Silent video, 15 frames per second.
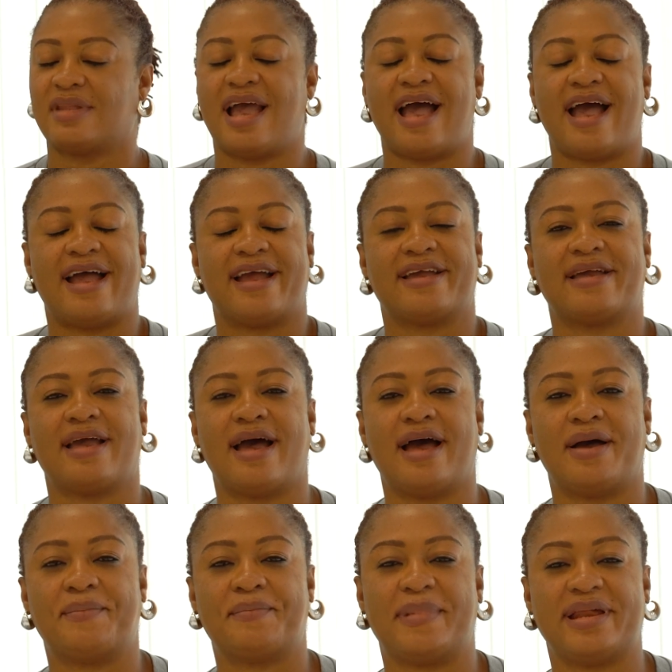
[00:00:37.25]
Hi,
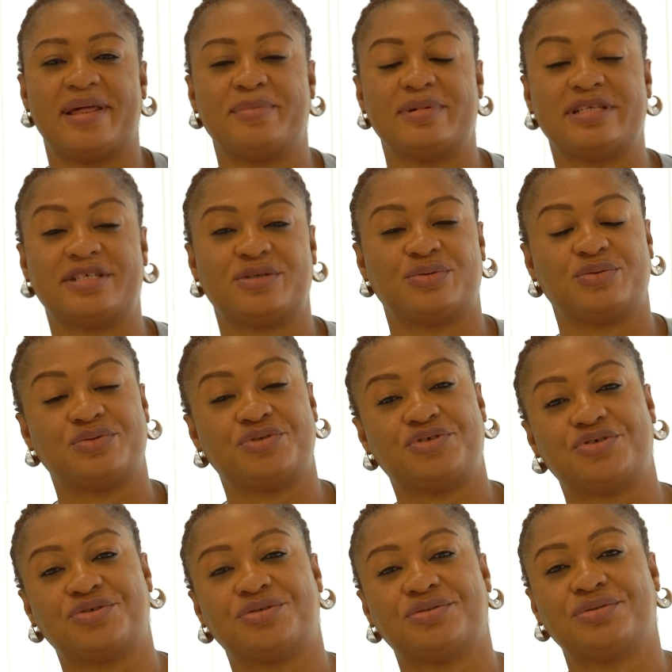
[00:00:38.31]
um, my name is
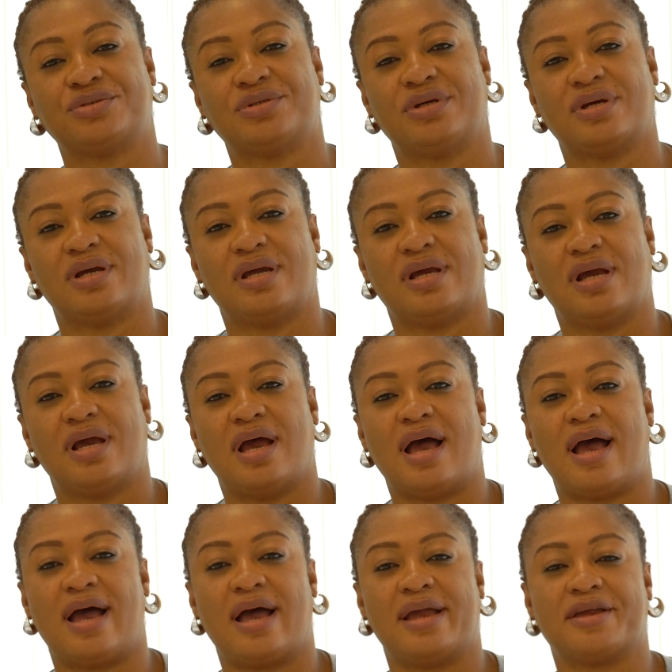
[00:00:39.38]
Uju.
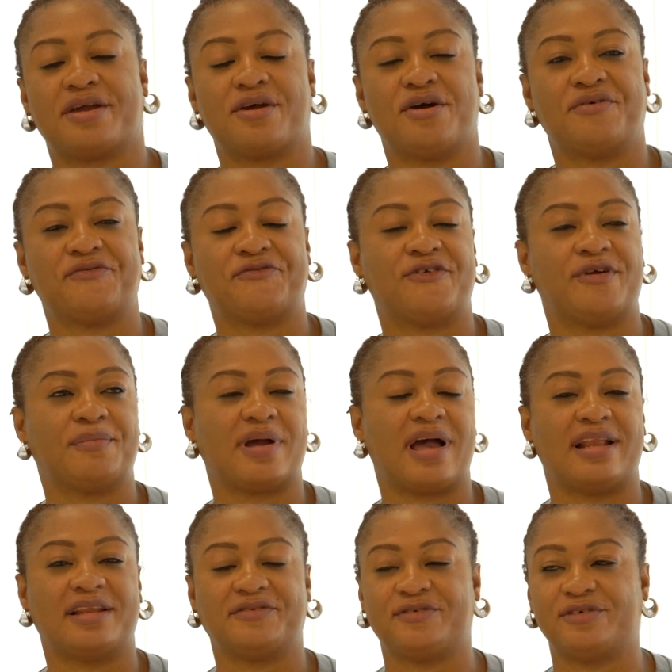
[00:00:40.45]
I come from
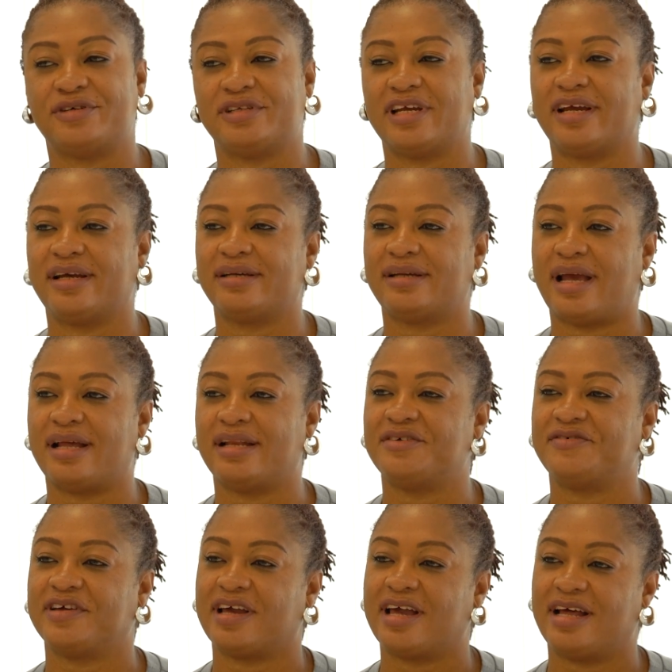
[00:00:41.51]
California. I
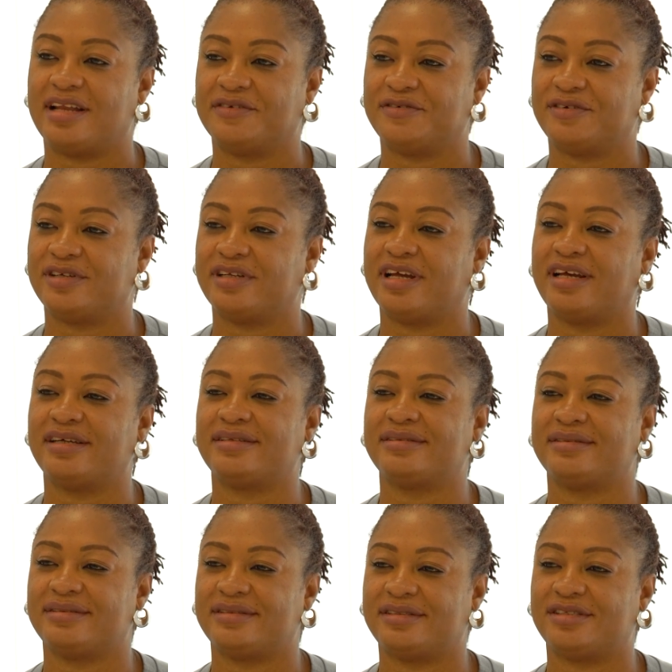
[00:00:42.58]
live in California,
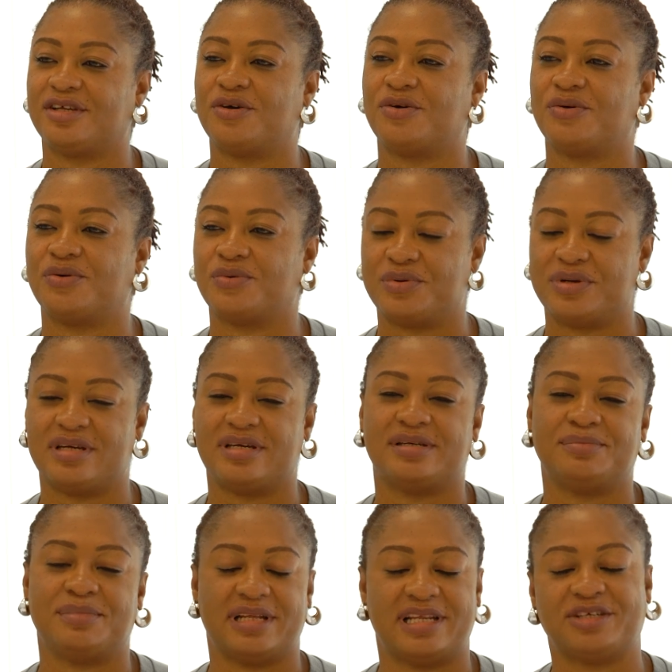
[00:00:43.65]
so we
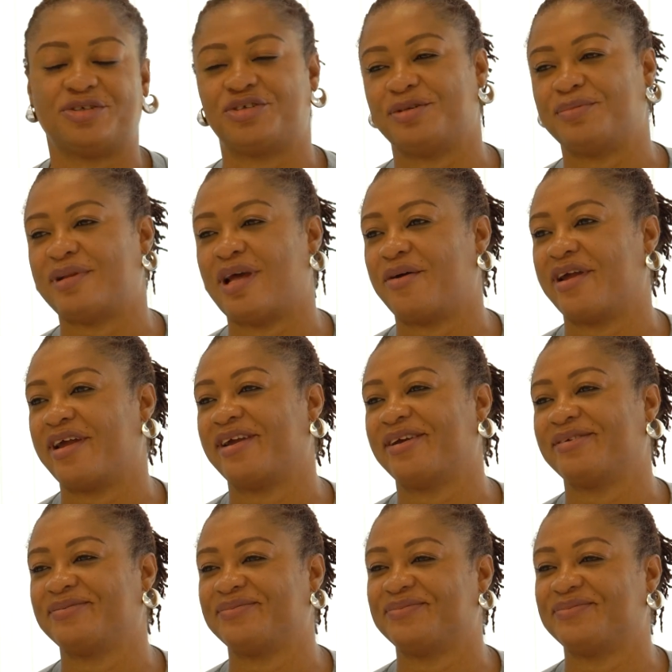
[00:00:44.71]
made a trip down here.